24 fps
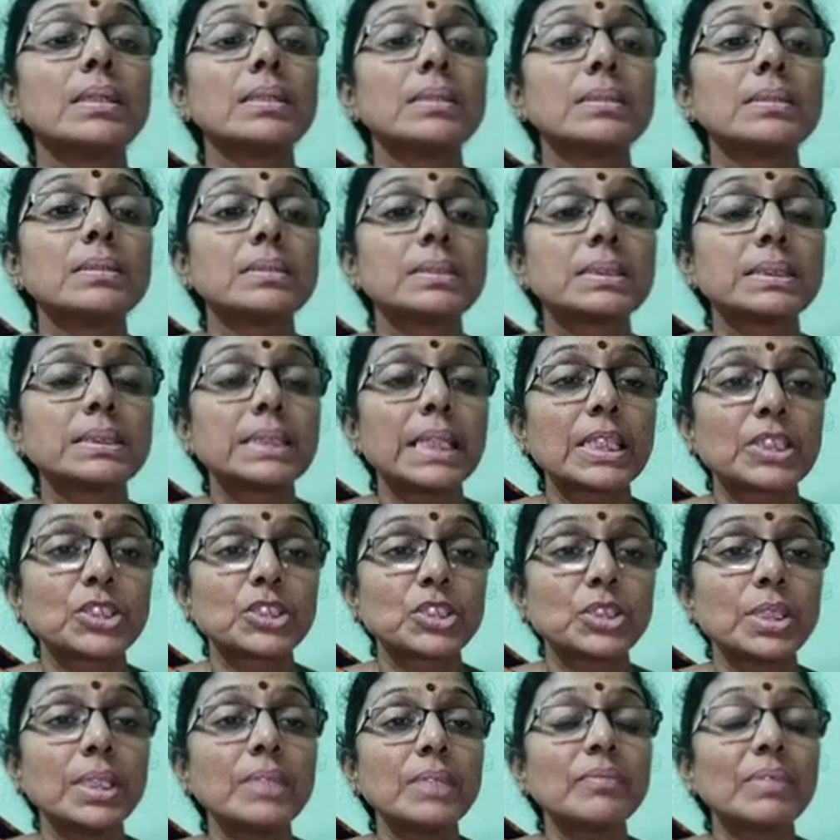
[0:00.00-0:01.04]

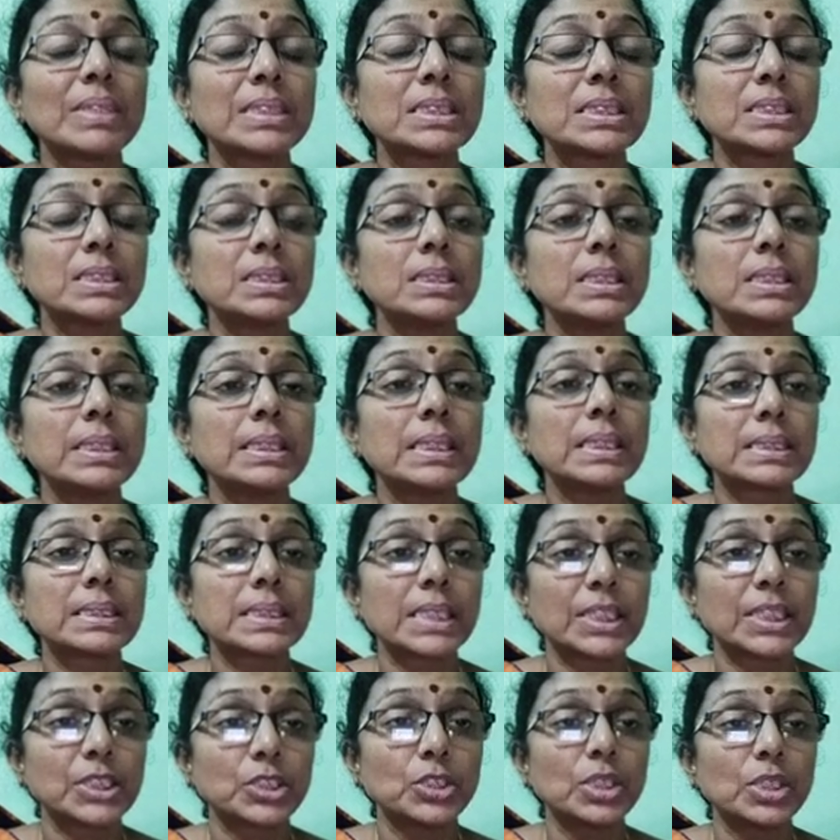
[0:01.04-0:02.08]
structure, first in the
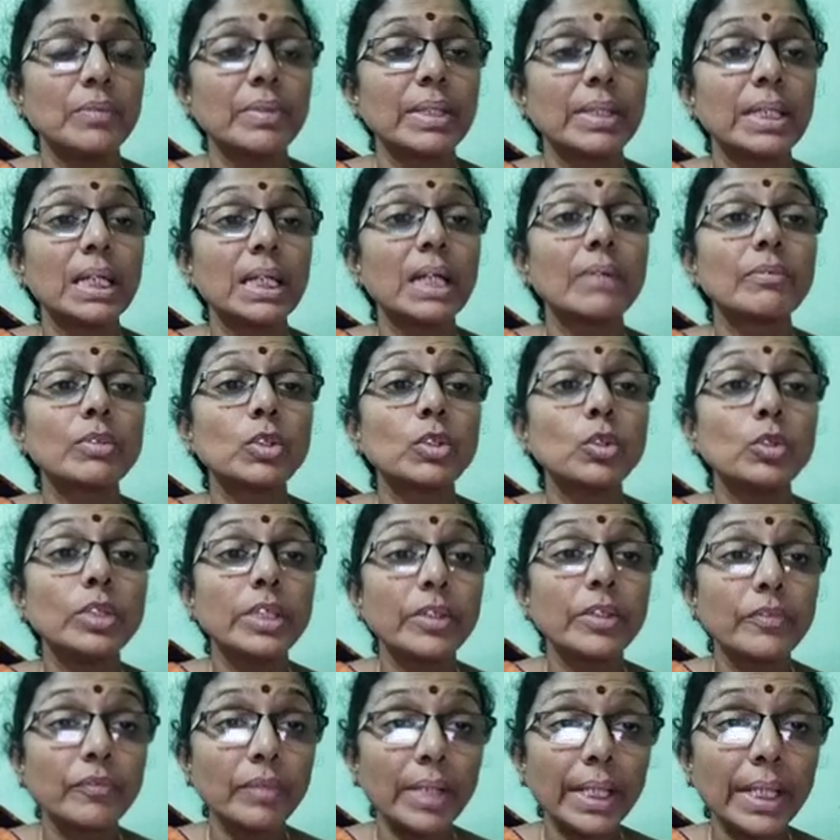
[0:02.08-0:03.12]
structure we have to
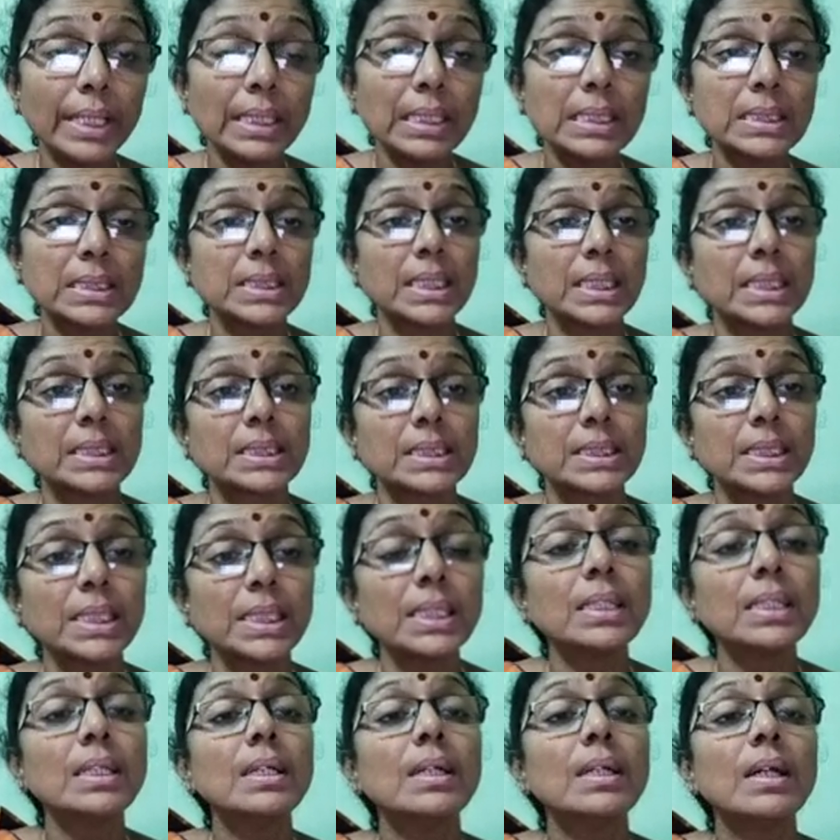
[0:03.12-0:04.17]
define the structure.
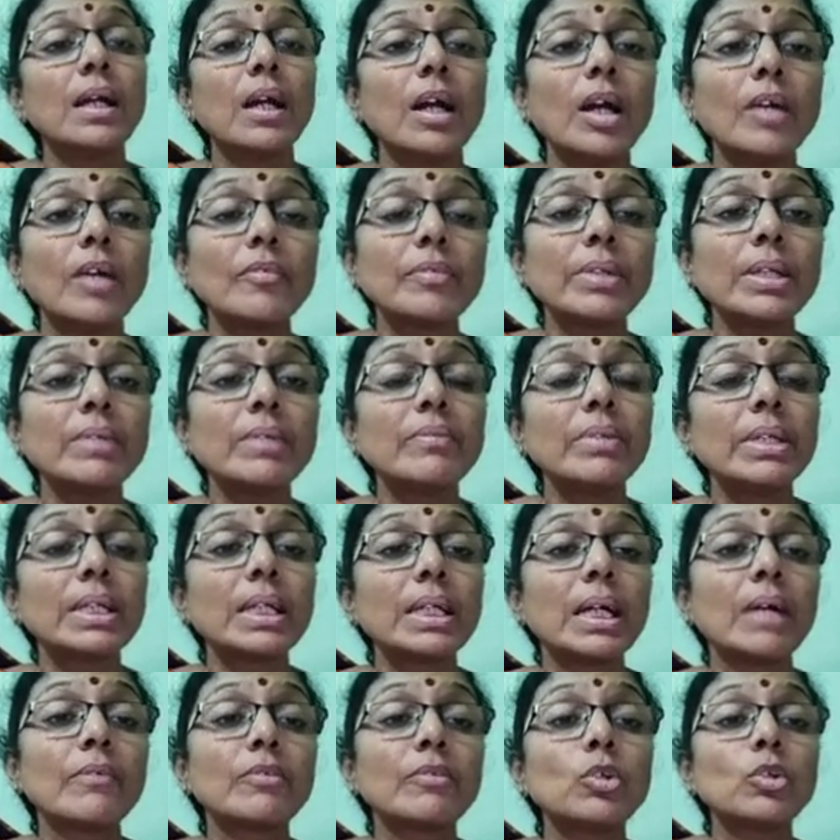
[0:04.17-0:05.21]
After we
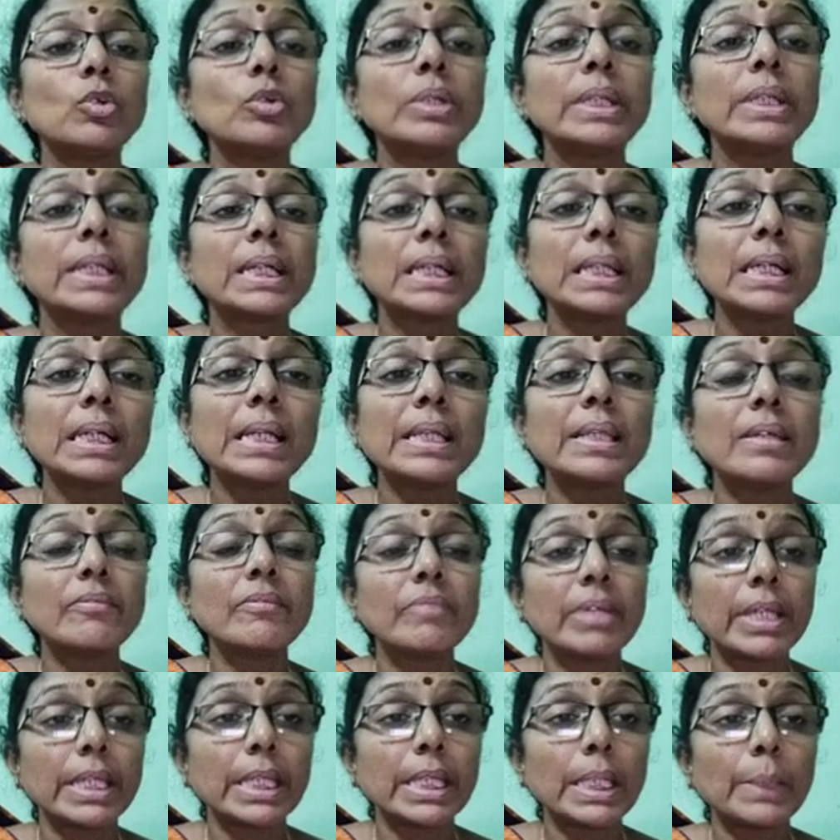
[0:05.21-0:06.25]
have to declare the
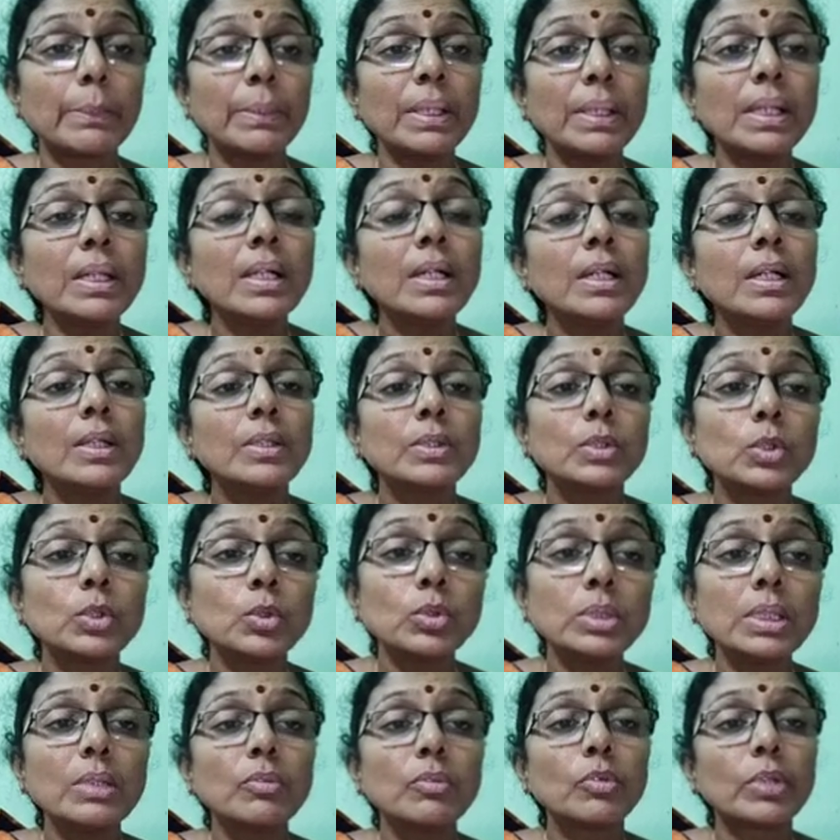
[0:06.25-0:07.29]
variable. Through
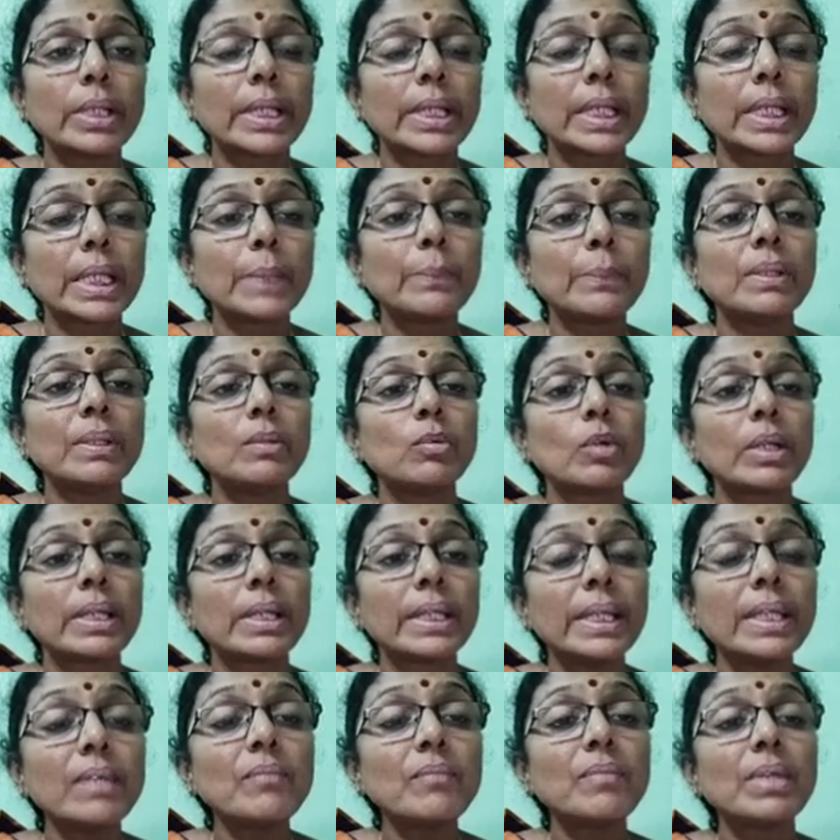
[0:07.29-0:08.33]
the variable
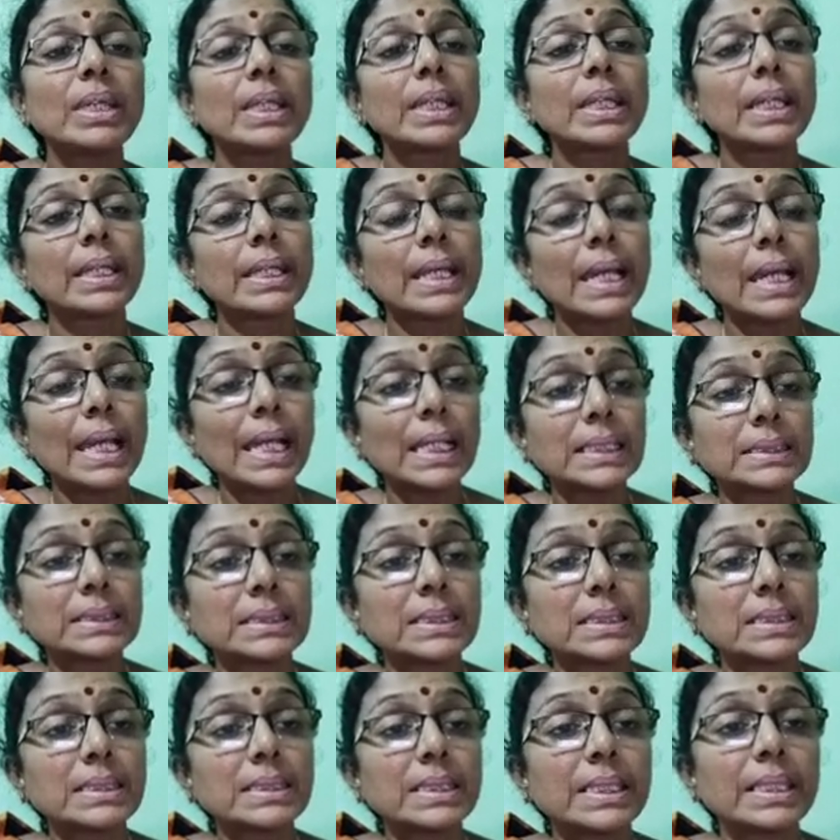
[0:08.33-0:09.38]
only we can
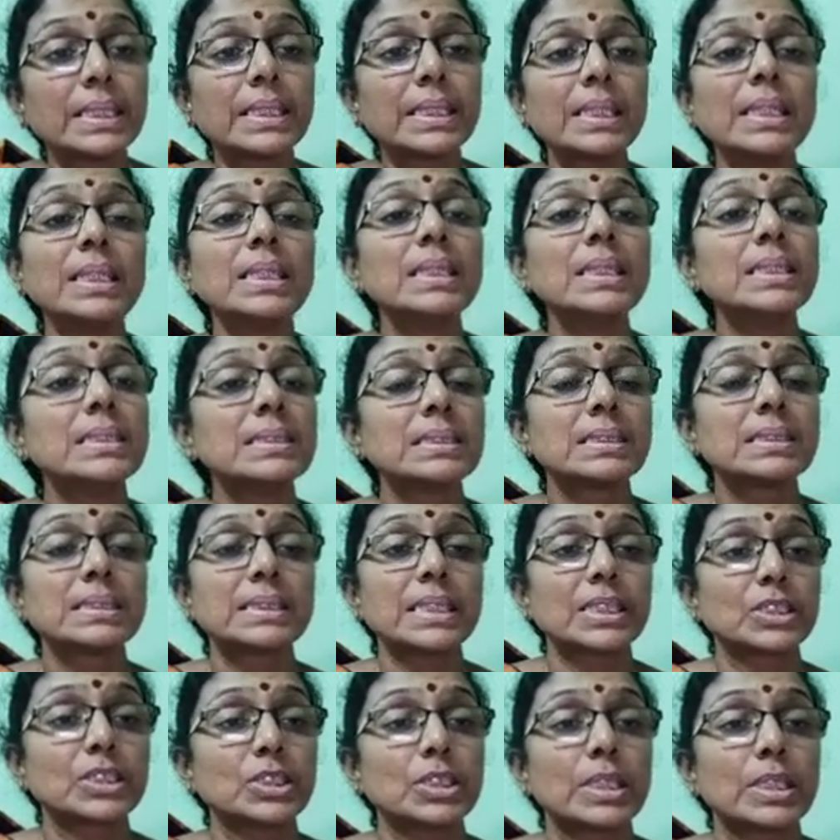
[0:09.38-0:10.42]
accessing the
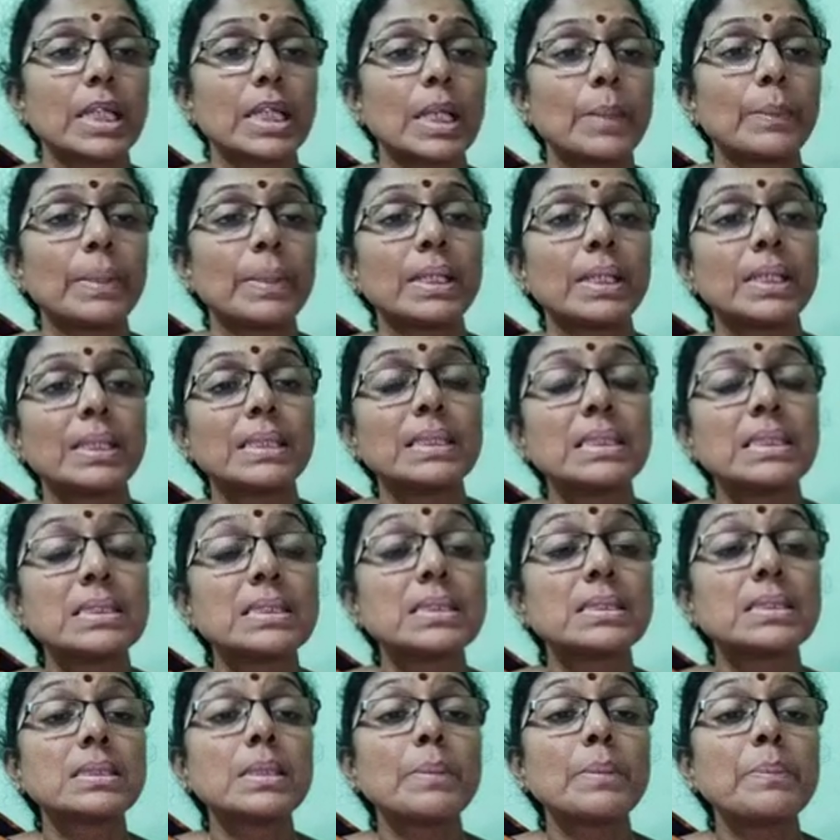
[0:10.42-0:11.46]
structure element. This is
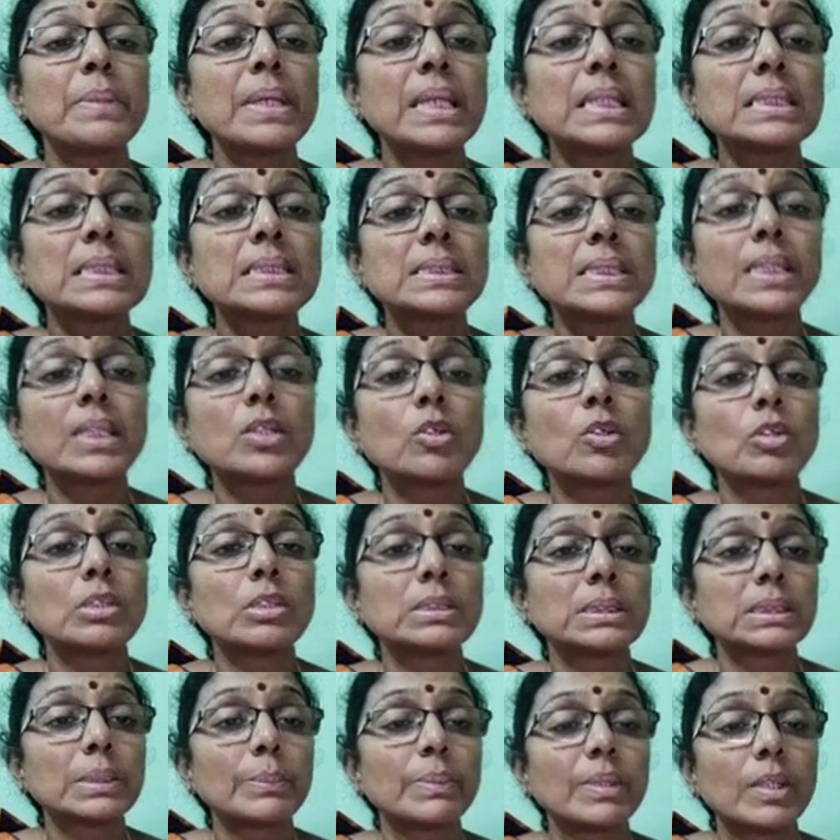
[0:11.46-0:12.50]
the basic
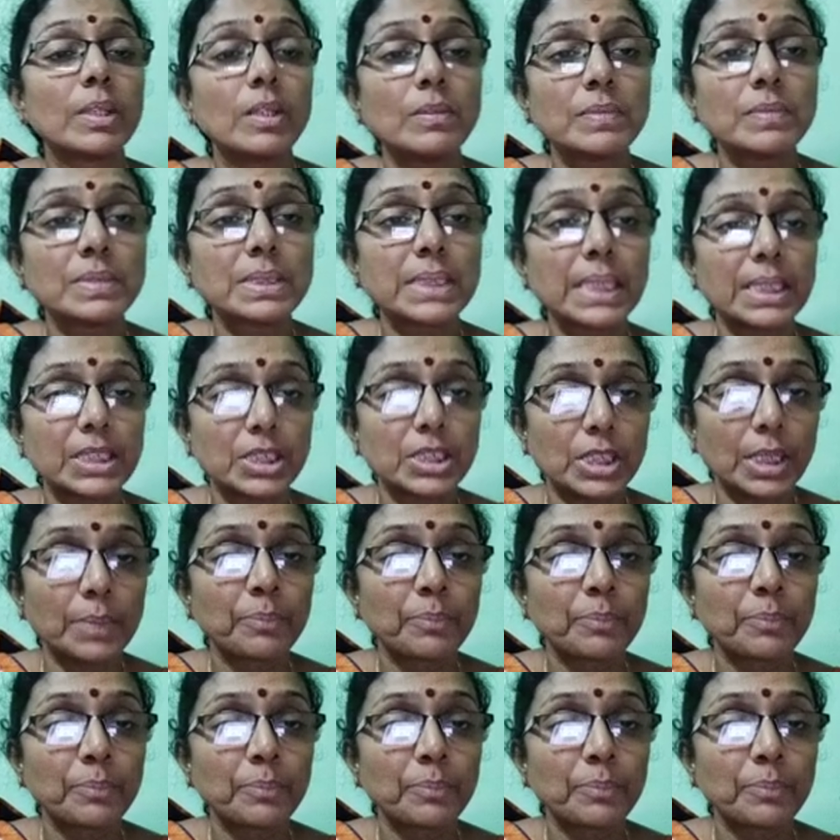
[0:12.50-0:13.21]
concept of structure.